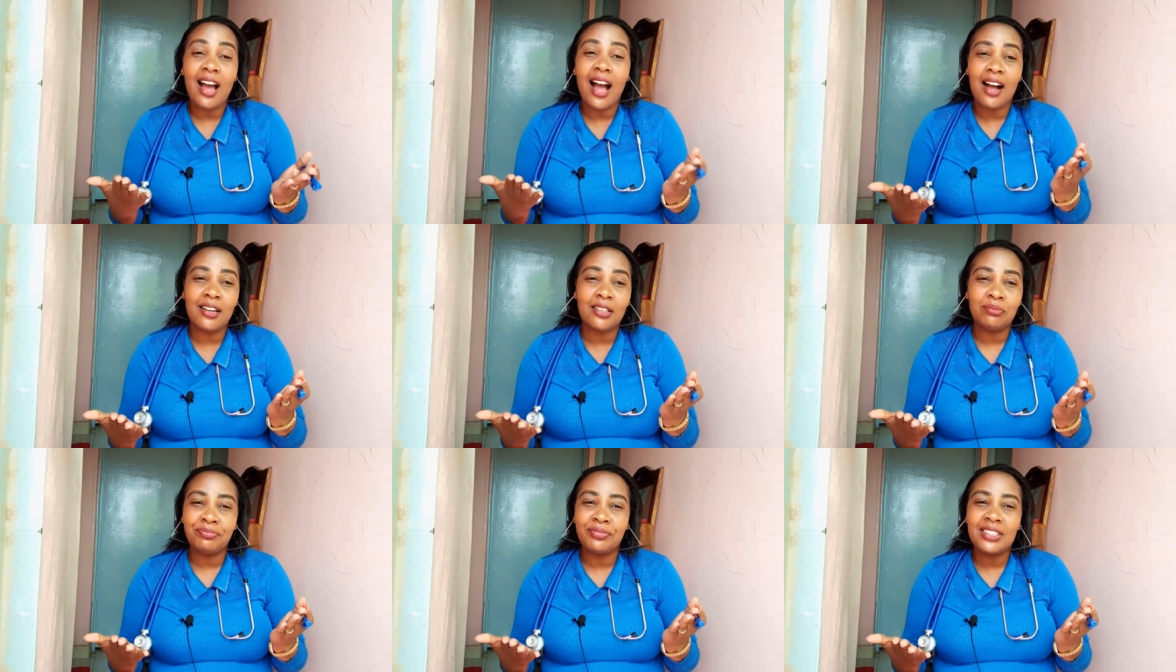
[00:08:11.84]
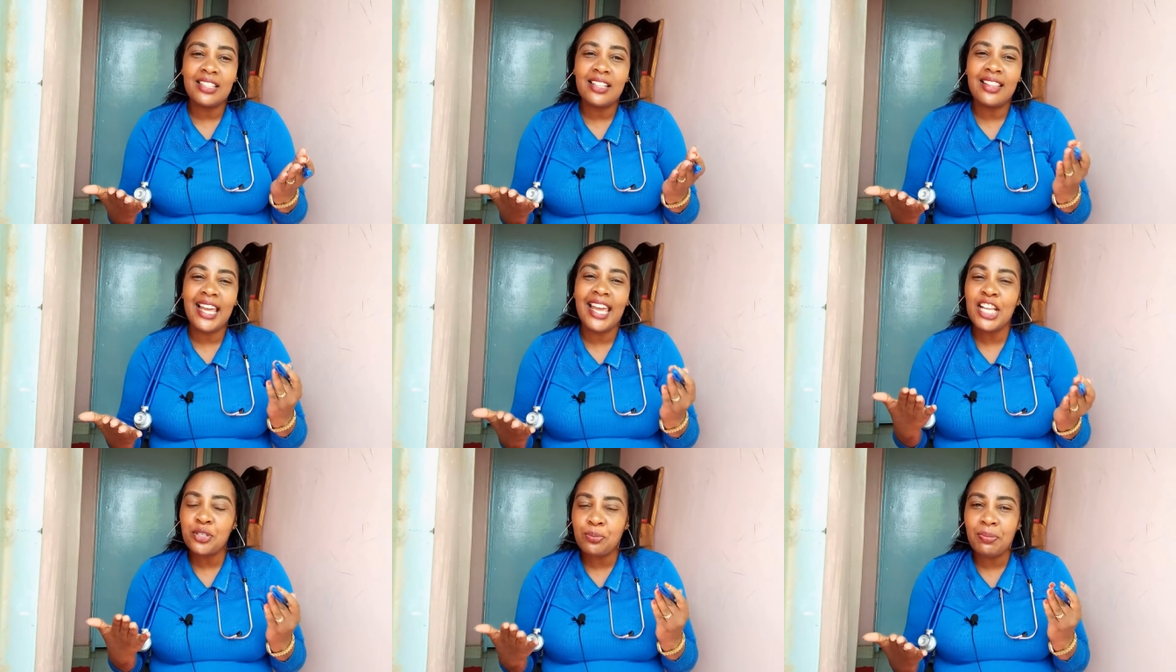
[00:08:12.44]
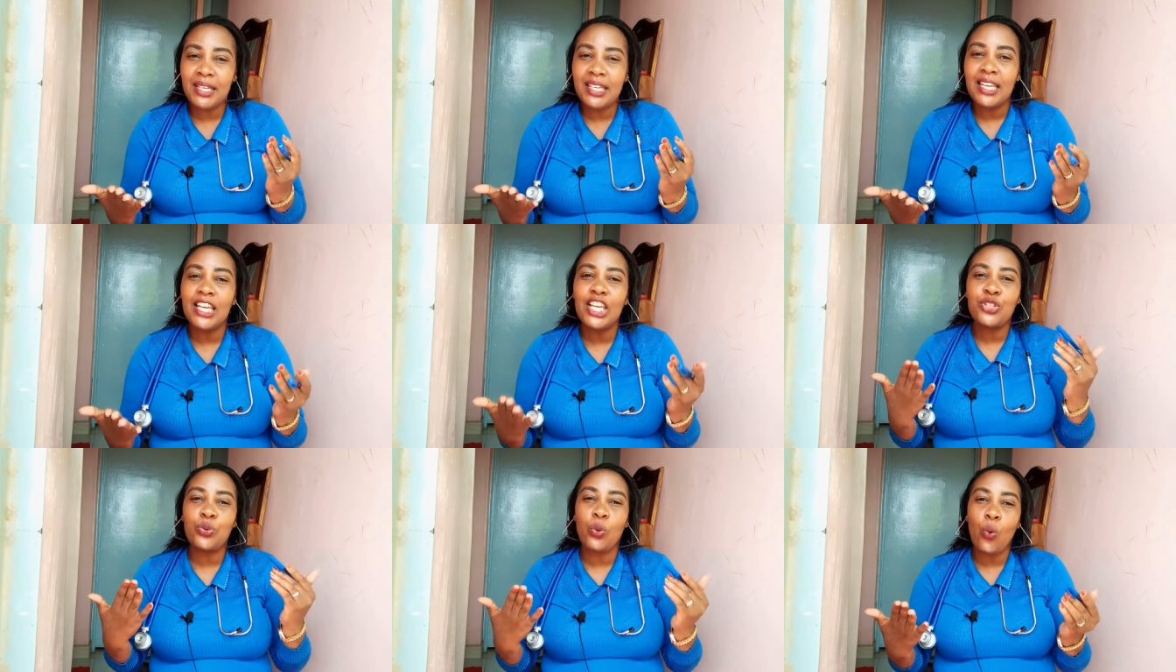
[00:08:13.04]
um, the
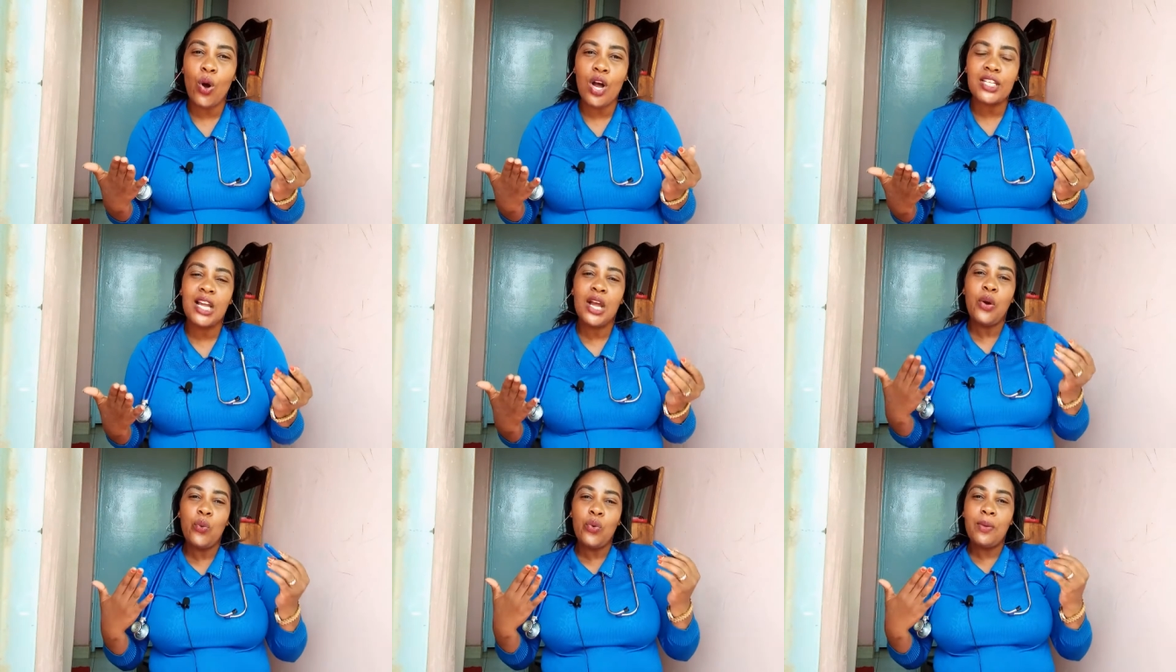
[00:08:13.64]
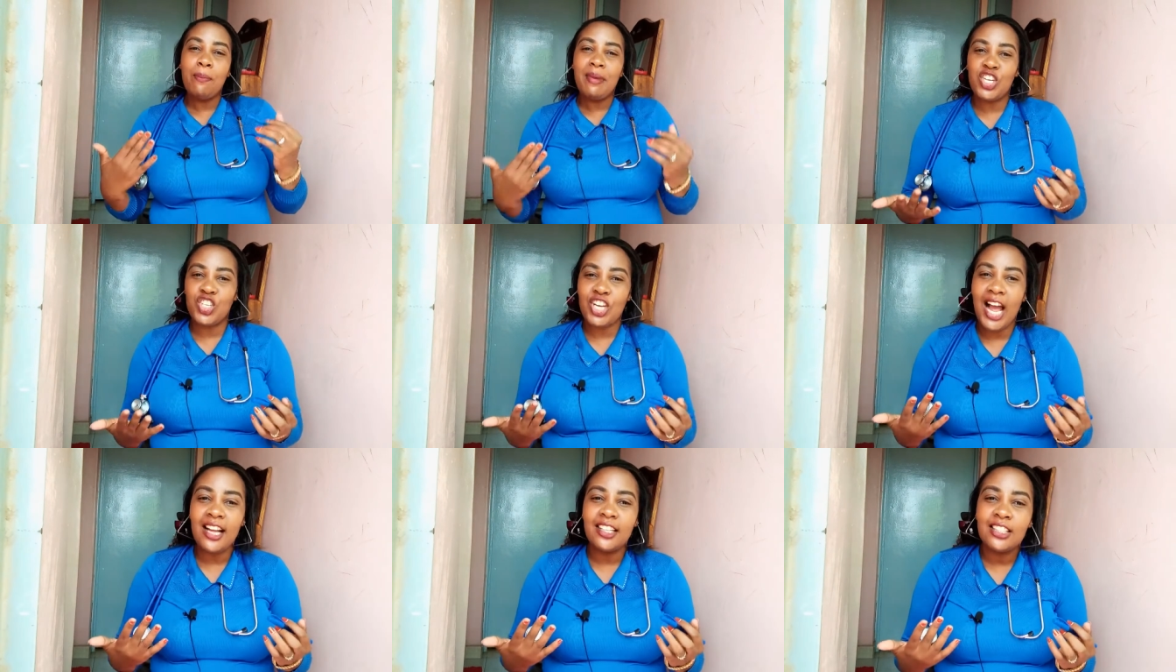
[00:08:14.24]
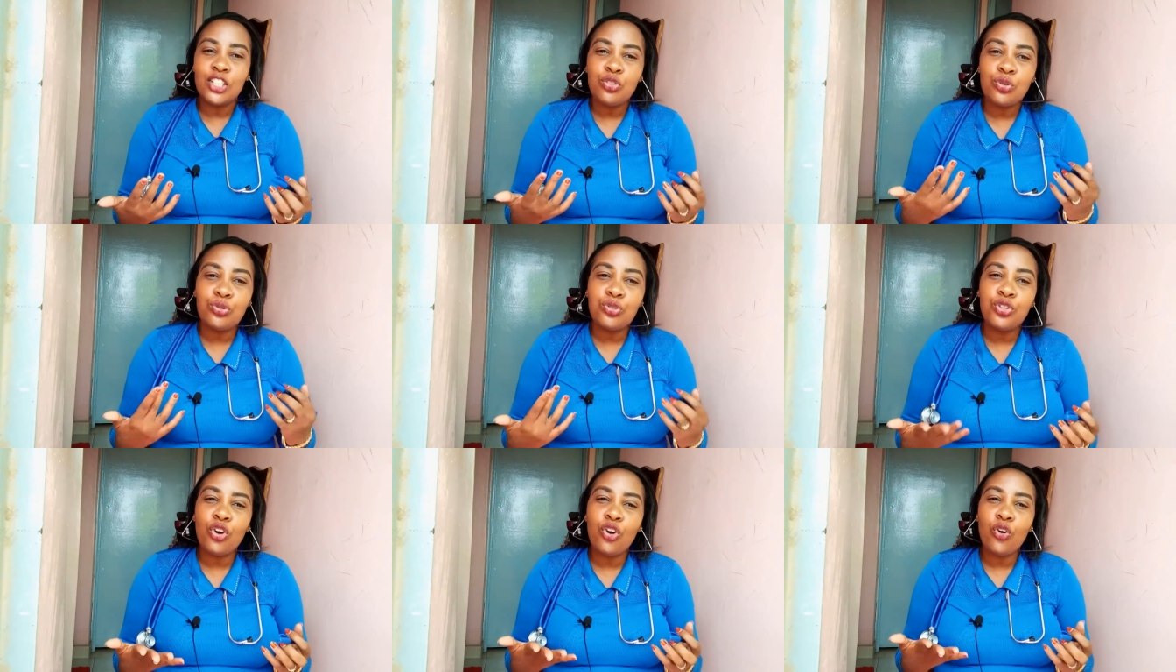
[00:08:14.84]
HB is what we measure
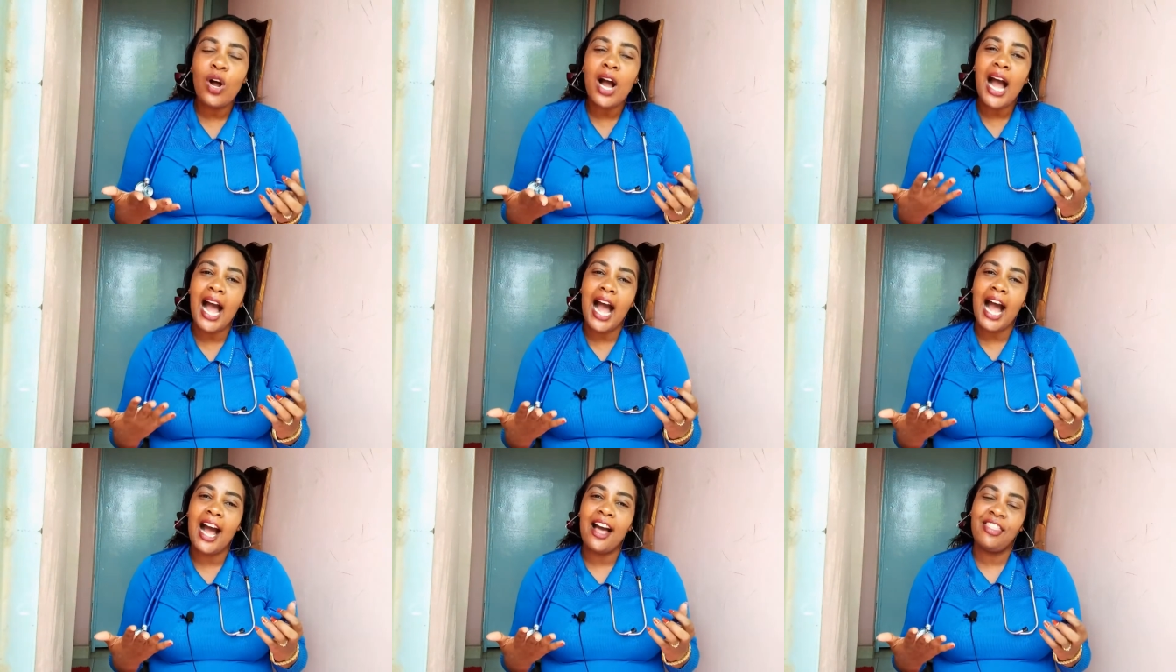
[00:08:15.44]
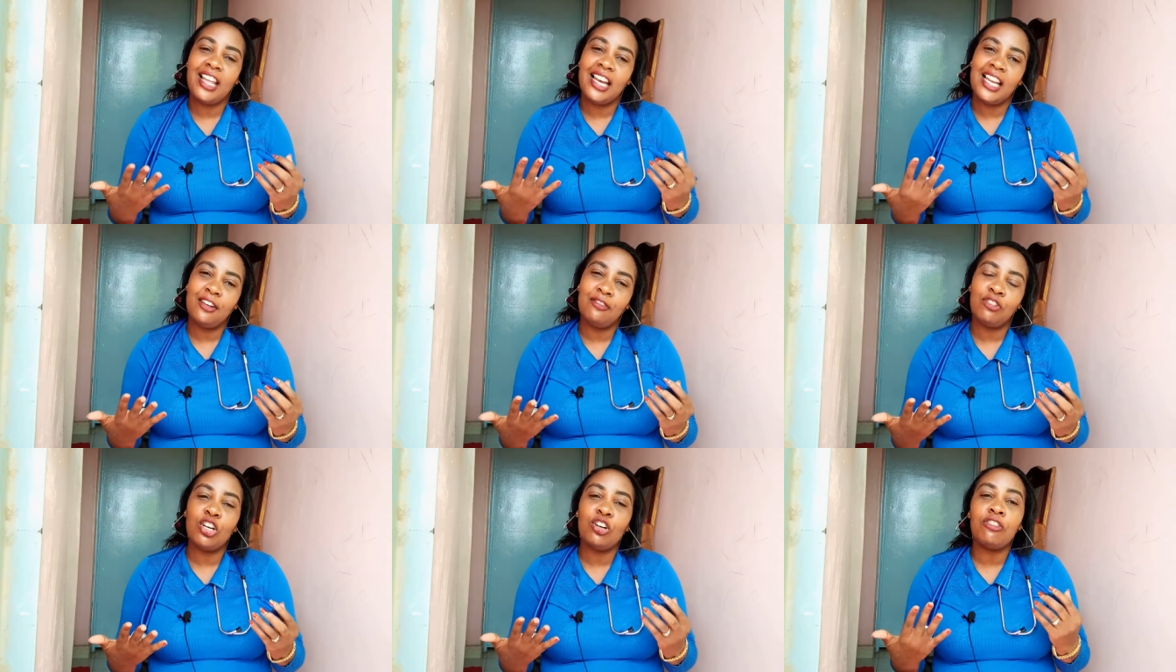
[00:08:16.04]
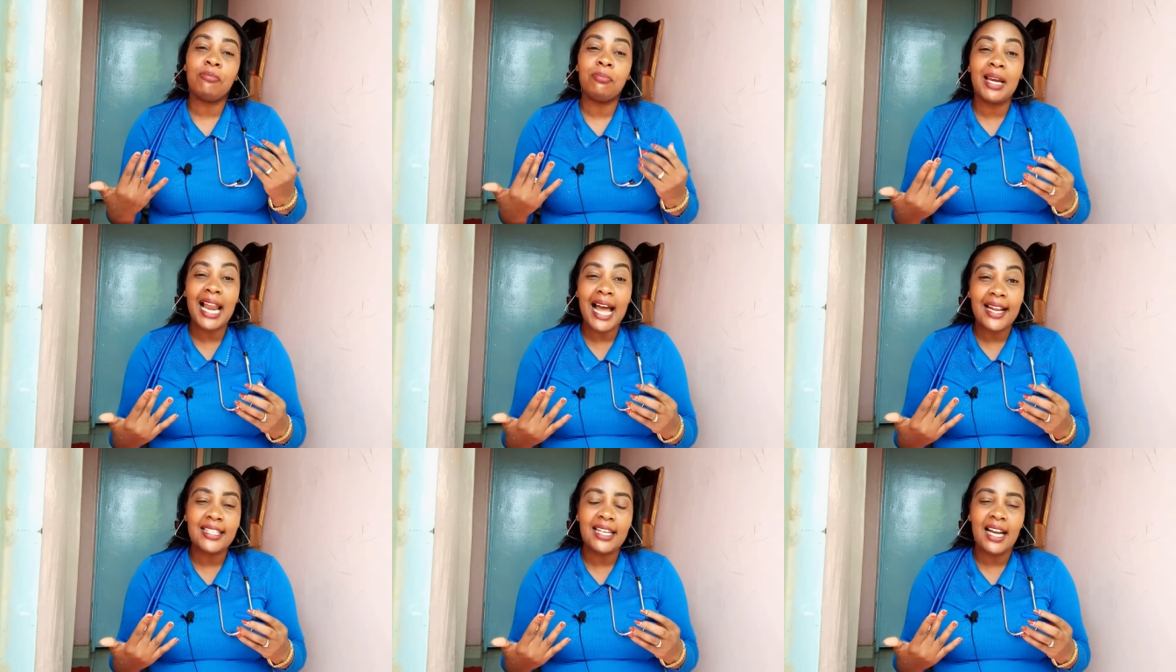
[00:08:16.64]
to know uh, the level of
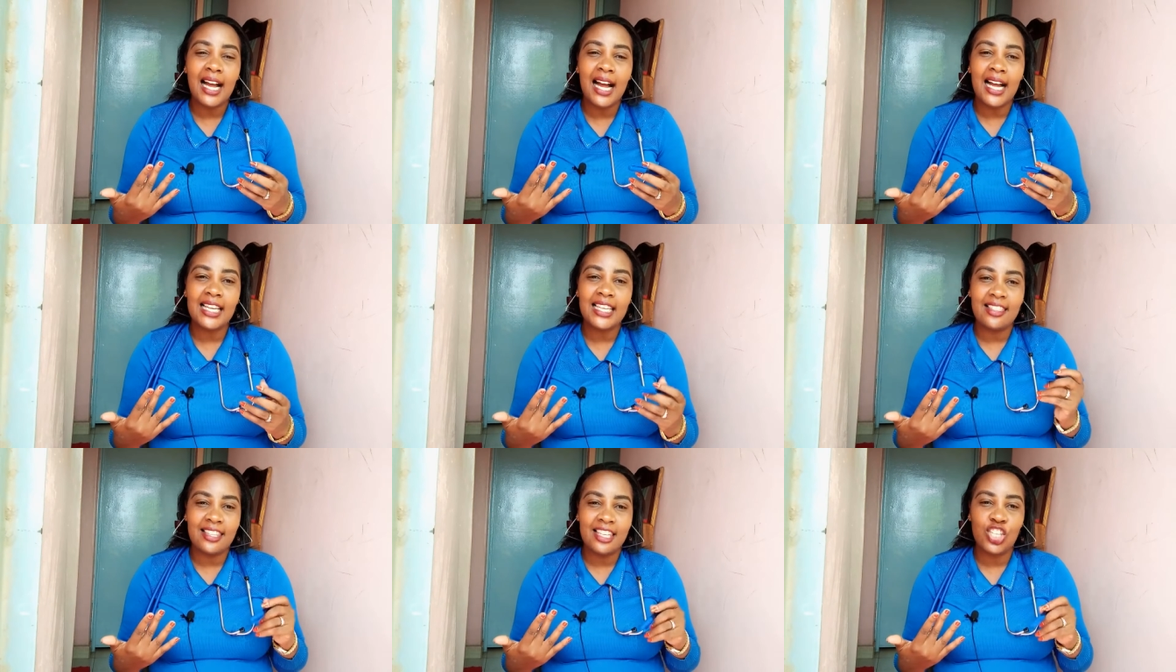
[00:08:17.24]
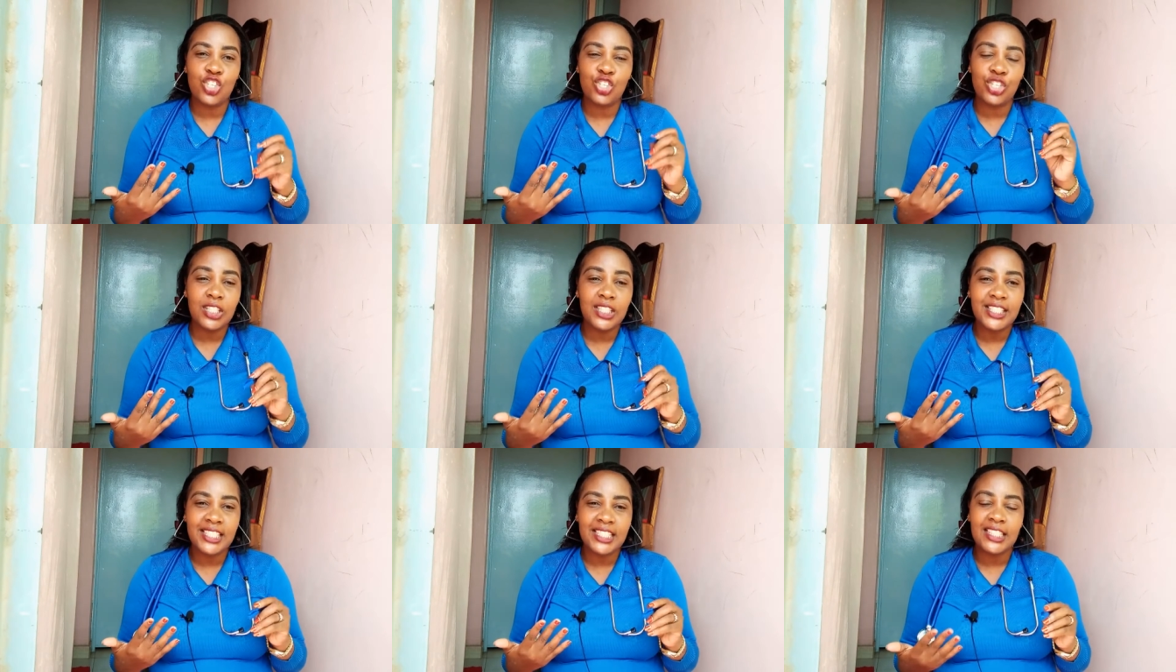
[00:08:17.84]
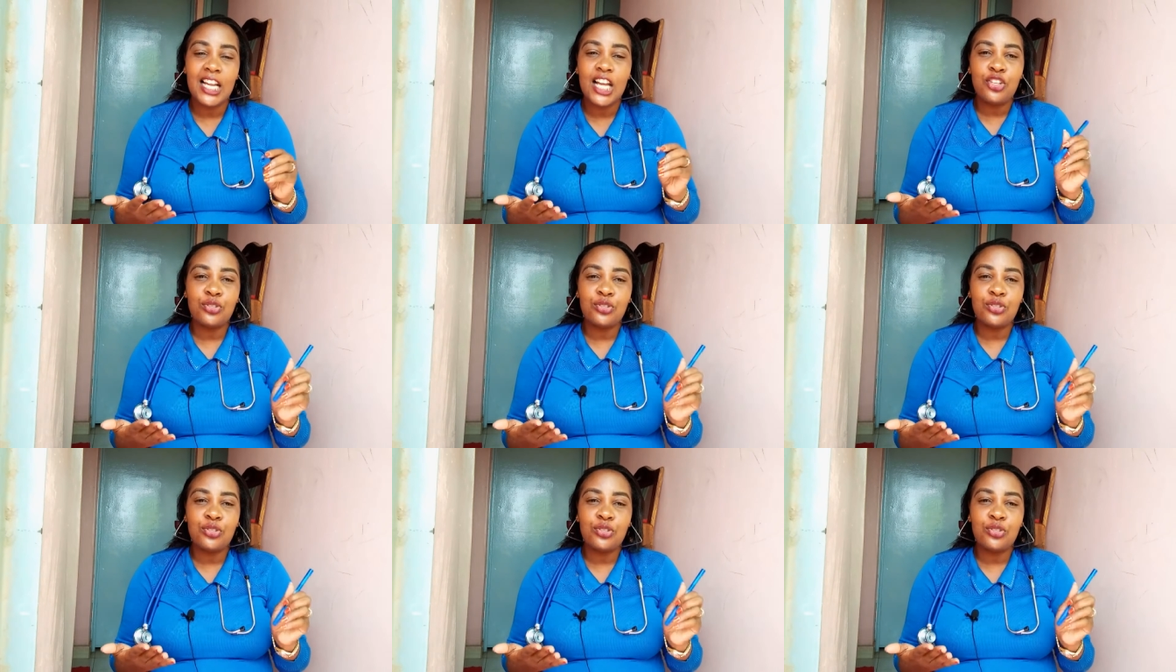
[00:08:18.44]
blood uh, in these children.